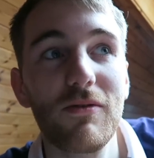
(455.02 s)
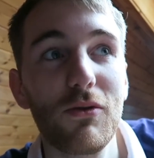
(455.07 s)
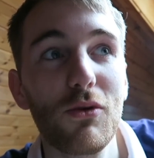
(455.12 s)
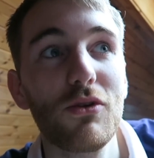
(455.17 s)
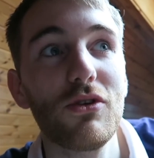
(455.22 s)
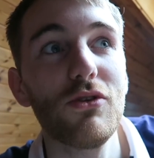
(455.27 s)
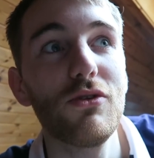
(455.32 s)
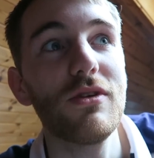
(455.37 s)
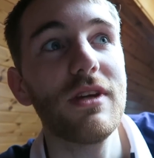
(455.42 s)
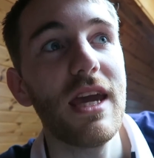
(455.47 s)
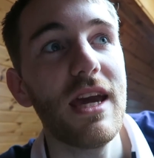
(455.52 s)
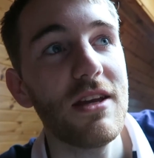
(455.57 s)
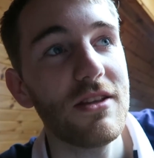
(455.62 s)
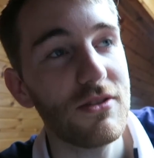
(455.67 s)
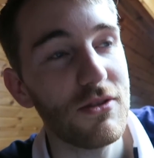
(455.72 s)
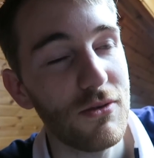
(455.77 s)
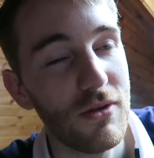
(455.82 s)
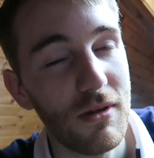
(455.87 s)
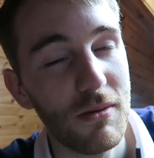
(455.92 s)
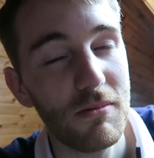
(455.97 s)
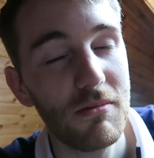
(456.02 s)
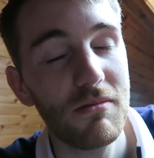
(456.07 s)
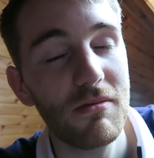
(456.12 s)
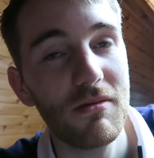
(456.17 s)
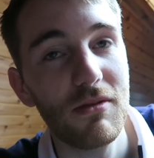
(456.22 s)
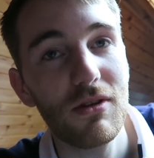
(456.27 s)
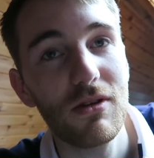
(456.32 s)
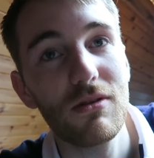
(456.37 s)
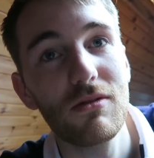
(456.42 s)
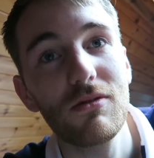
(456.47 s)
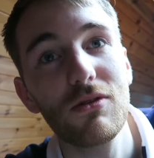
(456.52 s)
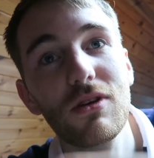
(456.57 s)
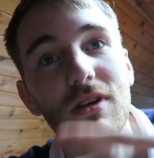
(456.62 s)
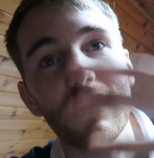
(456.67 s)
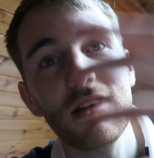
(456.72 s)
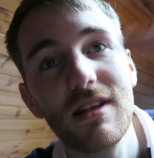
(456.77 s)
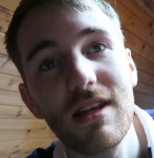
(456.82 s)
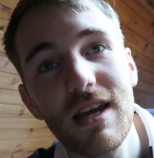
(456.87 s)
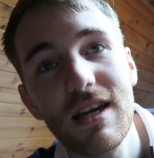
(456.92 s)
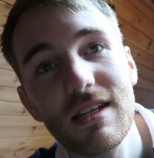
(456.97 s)
Before you get to them, you look
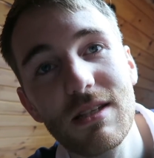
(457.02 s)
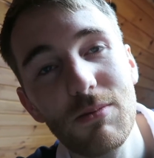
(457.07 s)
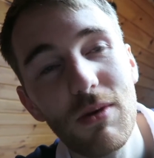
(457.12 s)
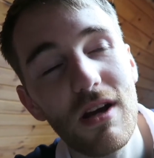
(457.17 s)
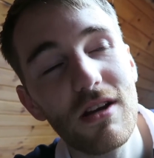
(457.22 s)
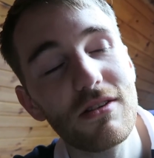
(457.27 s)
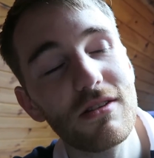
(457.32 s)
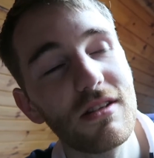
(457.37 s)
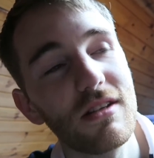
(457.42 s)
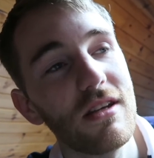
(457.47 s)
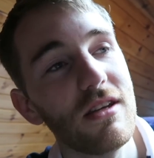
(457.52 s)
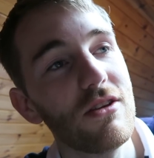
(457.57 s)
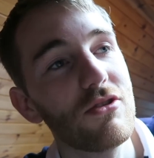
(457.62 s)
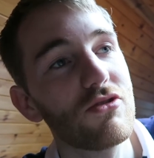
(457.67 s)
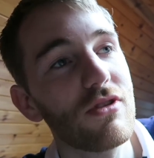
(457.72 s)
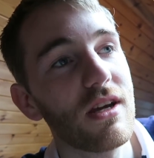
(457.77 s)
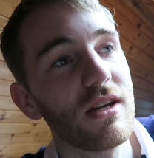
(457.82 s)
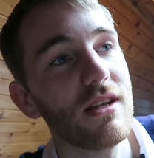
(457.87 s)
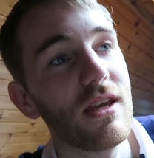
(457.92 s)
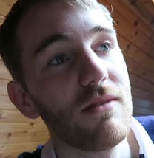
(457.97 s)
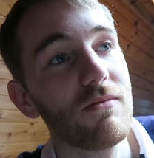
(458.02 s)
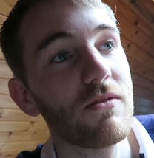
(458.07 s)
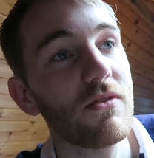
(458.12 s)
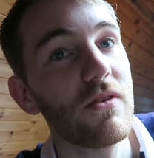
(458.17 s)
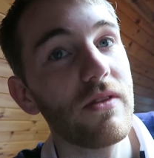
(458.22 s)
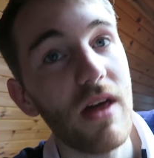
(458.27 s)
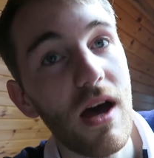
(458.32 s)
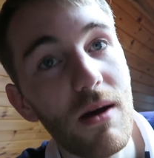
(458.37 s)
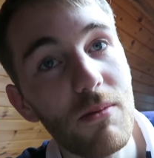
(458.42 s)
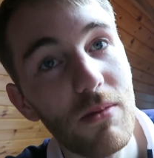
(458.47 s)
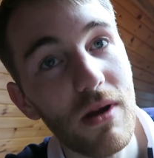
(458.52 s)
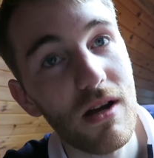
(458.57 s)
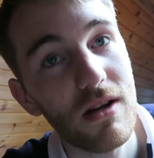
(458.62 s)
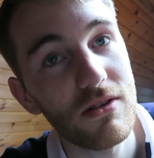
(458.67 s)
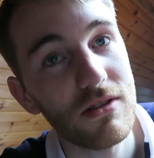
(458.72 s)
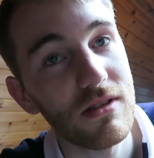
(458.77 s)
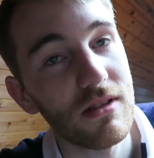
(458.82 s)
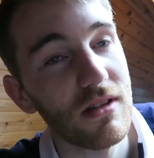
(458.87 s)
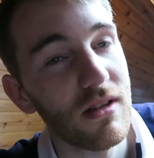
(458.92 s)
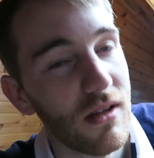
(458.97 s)
at the next person and you try and aim for that
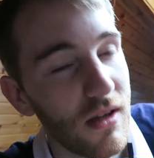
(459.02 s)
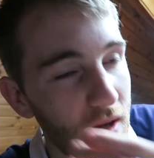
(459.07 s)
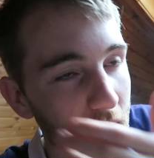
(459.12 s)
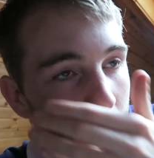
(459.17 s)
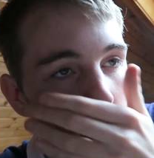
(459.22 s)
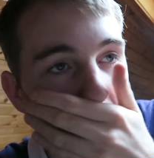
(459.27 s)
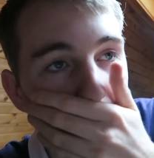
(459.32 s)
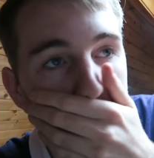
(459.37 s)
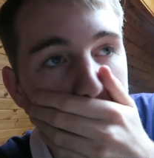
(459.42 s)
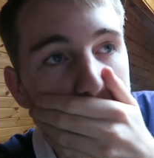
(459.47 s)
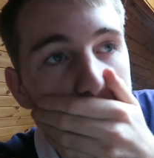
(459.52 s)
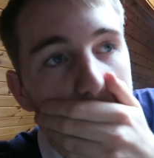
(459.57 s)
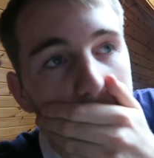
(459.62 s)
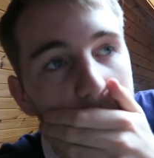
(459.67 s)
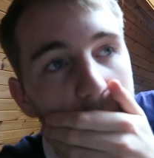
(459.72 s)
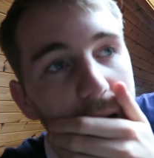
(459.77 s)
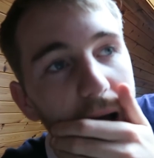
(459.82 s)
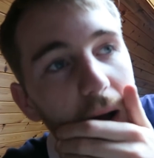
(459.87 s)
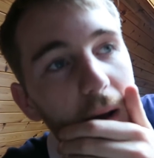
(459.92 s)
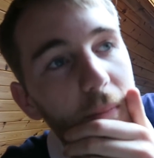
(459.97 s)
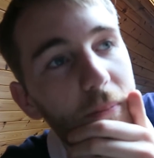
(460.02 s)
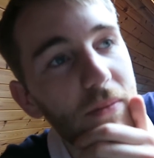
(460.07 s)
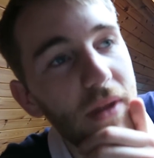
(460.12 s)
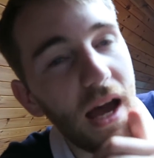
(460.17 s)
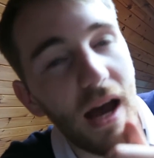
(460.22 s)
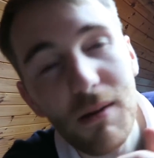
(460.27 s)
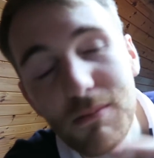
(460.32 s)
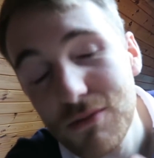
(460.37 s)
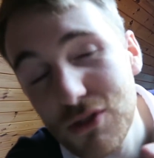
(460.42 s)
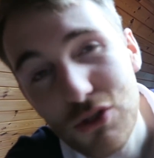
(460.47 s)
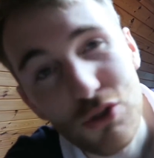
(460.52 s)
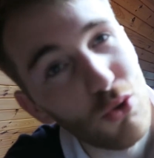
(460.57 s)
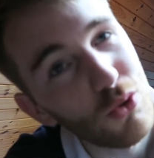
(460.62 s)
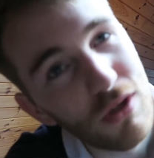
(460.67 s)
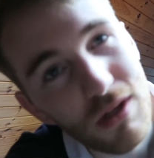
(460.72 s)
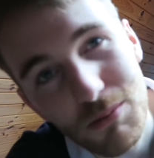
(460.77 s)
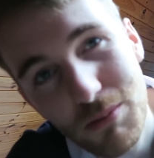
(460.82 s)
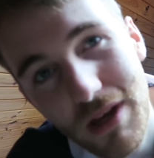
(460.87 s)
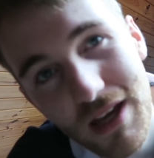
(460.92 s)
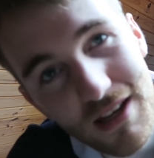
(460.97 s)
person. I'm so
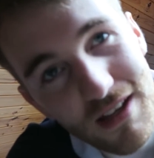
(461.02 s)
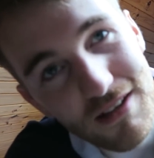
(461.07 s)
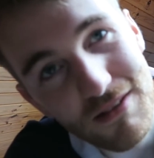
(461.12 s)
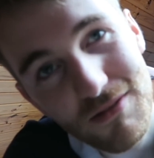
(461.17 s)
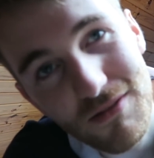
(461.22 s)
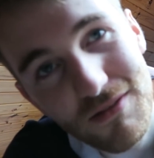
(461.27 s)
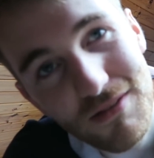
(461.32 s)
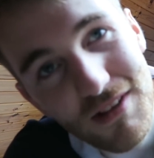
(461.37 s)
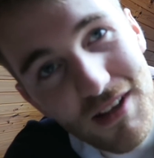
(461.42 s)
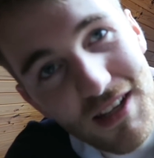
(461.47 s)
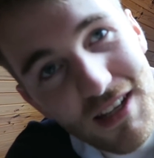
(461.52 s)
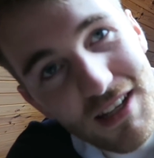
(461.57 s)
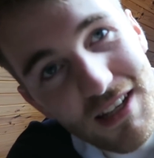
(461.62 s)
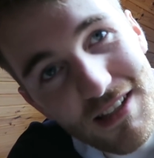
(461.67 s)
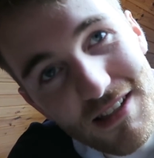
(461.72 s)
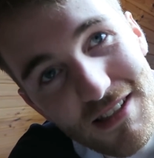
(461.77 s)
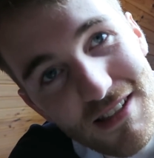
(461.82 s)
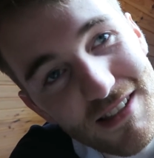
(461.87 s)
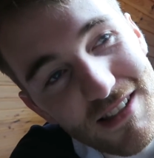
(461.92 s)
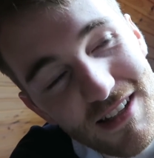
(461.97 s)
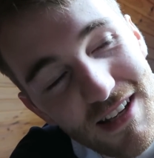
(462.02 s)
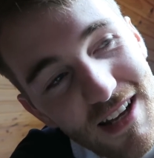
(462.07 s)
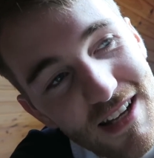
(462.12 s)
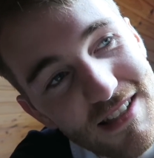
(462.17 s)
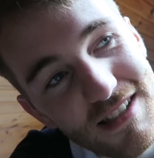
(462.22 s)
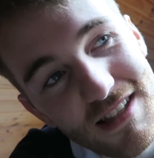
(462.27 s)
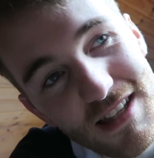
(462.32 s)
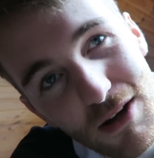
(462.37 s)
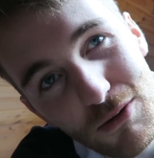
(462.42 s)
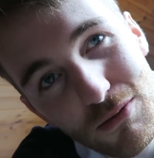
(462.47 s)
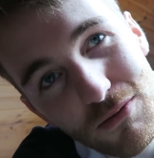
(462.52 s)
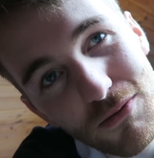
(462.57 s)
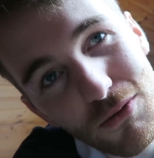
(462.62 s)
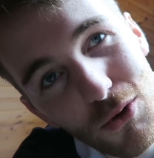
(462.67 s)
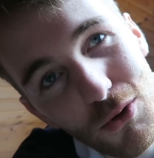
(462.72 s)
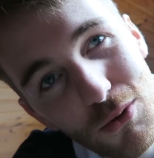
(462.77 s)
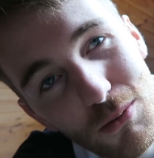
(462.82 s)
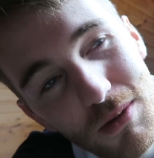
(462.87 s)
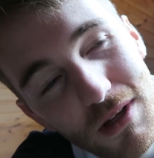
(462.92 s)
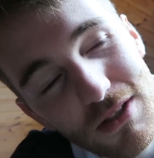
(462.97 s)
competitive. Like it's a
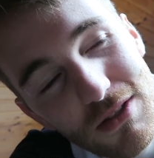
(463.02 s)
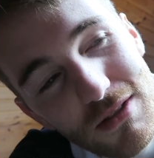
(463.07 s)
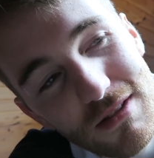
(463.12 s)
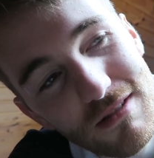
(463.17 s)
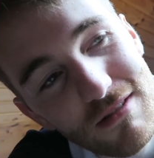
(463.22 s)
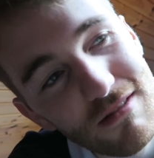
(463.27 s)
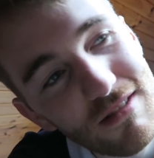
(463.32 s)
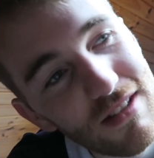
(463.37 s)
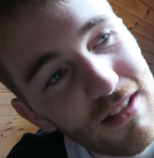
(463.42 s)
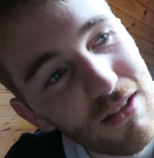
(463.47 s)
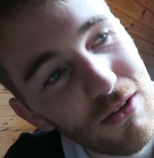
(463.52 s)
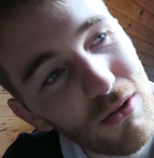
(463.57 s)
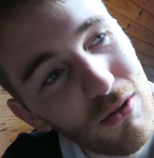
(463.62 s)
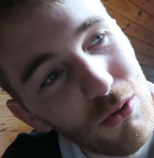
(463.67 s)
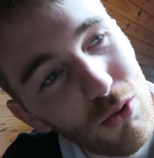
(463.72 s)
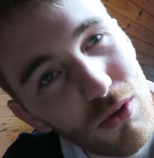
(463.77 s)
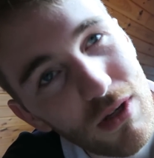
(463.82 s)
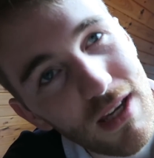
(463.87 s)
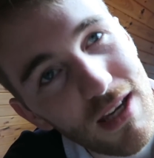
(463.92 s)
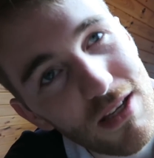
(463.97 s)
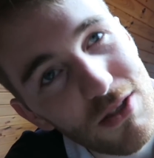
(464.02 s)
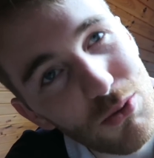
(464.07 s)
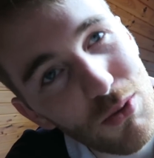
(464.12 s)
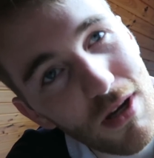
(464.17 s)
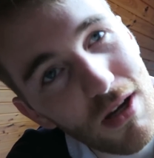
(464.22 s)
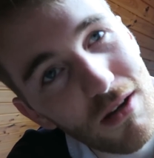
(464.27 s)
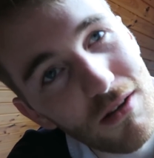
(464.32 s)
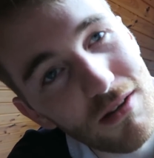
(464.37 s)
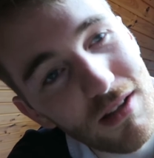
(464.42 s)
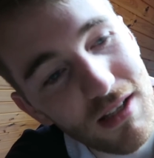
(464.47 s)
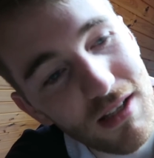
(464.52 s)
downfall, but it's okay as well.